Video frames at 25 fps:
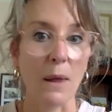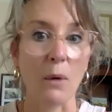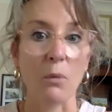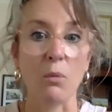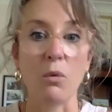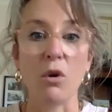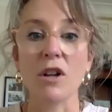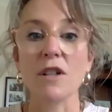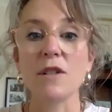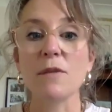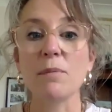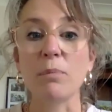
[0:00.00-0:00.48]

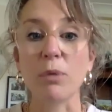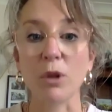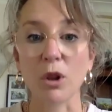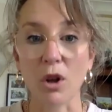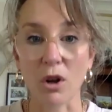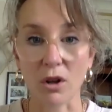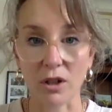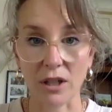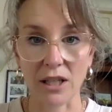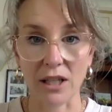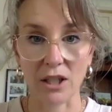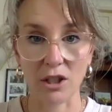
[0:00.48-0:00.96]
what's
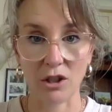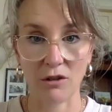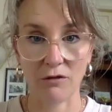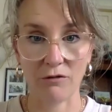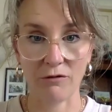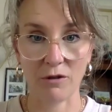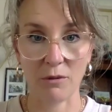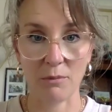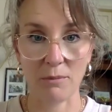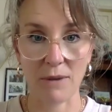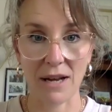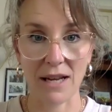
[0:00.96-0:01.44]
blocking you
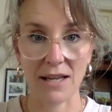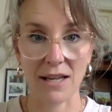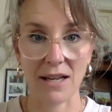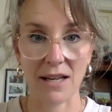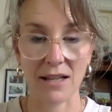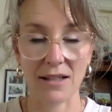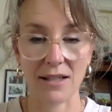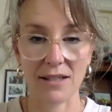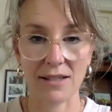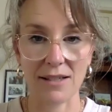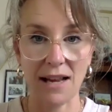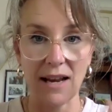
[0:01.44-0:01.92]
from making
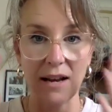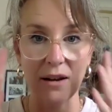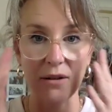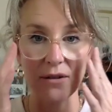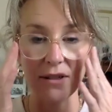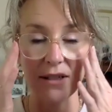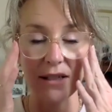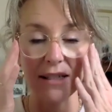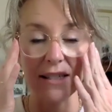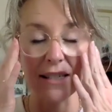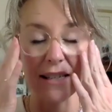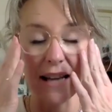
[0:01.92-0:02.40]
the sales?
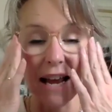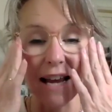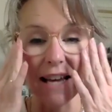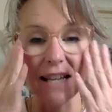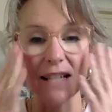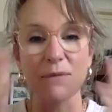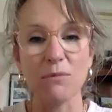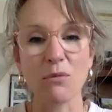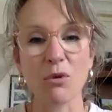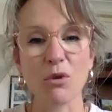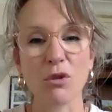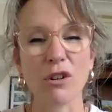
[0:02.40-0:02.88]
And today
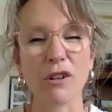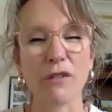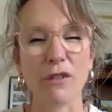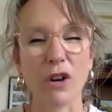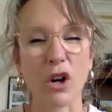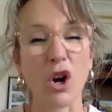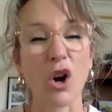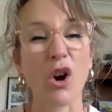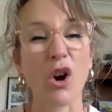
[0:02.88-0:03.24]
is more of a